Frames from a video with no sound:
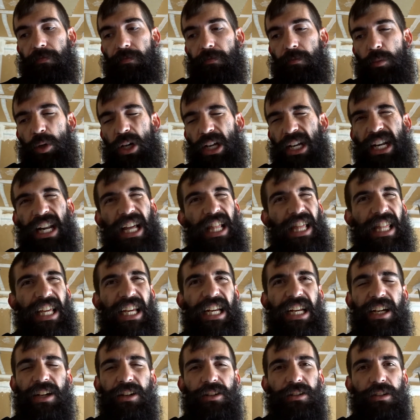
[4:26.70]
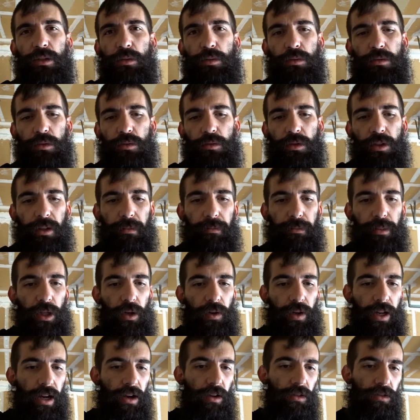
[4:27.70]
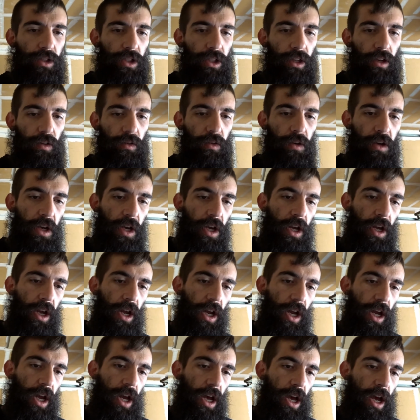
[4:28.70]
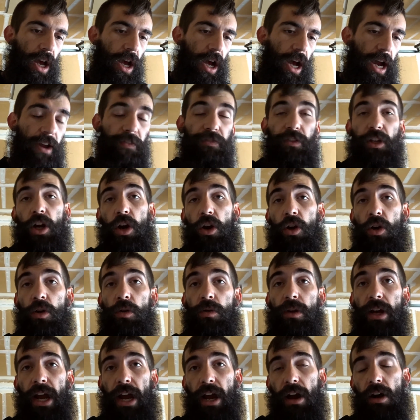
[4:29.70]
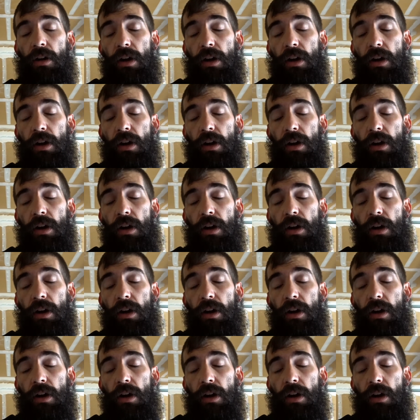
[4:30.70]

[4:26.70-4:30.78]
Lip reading: but nothing else was really blown out. So I have to go now.